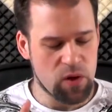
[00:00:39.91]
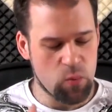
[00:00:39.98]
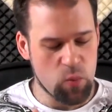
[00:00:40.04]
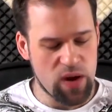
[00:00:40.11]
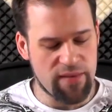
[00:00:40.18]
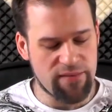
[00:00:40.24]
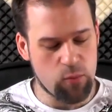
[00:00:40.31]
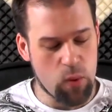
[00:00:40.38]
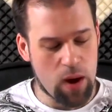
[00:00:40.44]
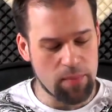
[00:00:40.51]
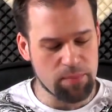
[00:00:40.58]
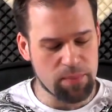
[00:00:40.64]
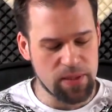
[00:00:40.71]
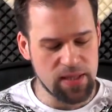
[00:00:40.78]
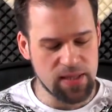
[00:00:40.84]
we have
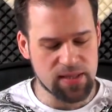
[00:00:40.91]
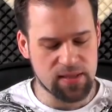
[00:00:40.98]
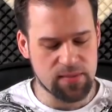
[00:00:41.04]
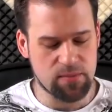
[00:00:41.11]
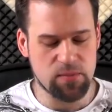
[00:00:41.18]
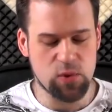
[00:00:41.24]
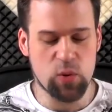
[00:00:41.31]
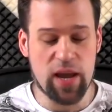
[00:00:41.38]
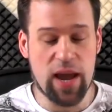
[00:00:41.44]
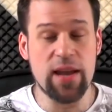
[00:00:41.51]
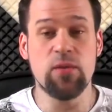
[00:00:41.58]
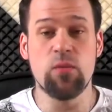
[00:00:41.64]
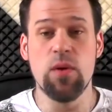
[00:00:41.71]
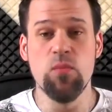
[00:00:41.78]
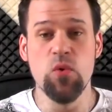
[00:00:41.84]
one piece you
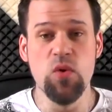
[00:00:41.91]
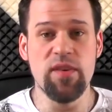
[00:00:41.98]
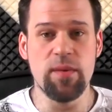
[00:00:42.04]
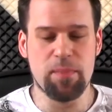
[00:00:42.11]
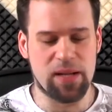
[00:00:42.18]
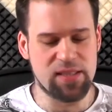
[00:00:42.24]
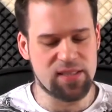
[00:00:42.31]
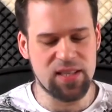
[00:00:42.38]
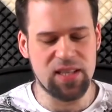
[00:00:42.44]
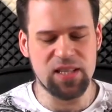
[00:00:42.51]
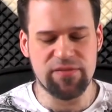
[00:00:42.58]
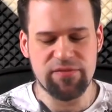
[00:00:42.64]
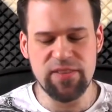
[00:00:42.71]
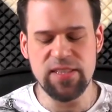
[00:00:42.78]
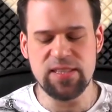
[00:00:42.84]
can remove it but still
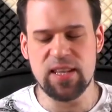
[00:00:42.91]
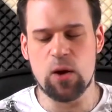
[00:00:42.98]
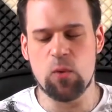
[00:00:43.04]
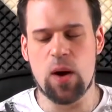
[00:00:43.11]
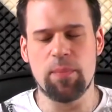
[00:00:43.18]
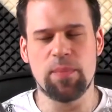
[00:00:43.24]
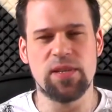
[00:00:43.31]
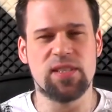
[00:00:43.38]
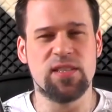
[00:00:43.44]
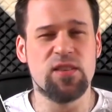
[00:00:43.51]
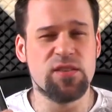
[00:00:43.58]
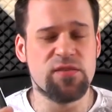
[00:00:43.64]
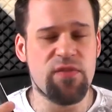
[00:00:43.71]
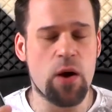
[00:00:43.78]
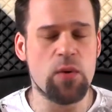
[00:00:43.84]
it feels like one piece it
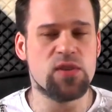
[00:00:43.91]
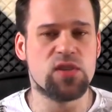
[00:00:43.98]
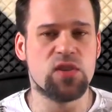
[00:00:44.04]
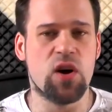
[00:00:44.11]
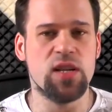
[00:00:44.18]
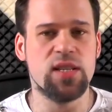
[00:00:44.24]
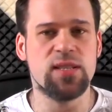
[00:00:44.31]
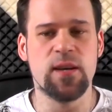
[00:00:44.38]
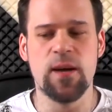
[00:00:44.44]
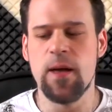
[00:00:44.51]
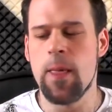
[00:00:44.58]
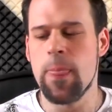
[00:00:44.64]
is very solid